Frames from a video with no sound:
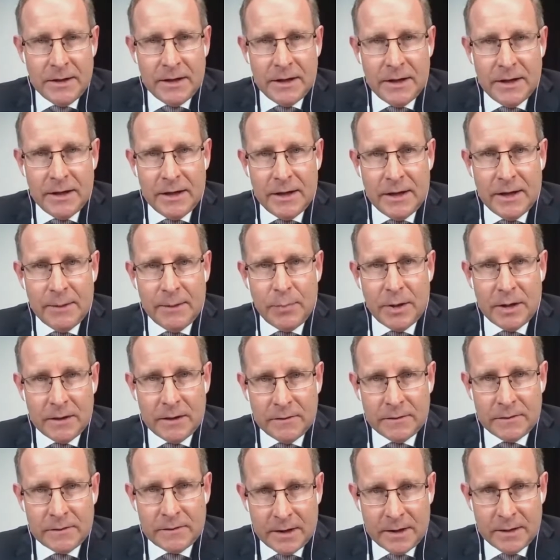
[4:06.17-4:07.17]
But
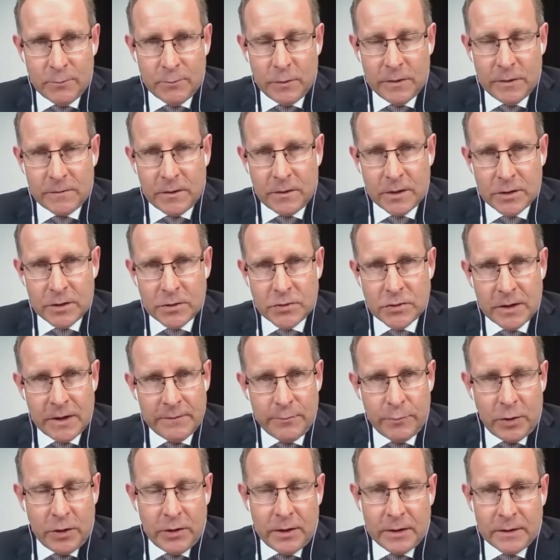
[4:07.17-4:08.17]
instead, we've got to
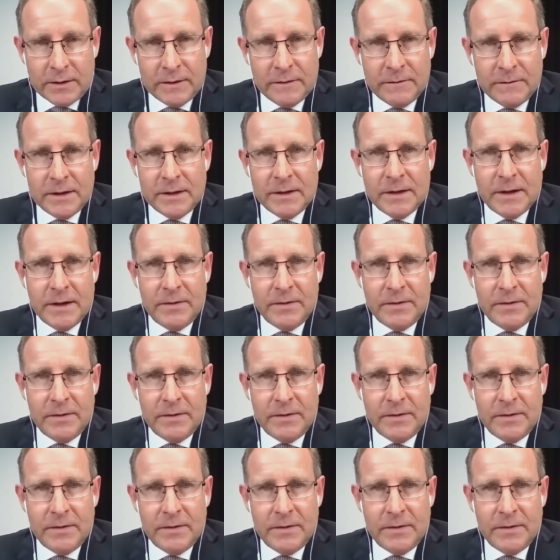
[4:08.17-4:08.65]
drive productivity.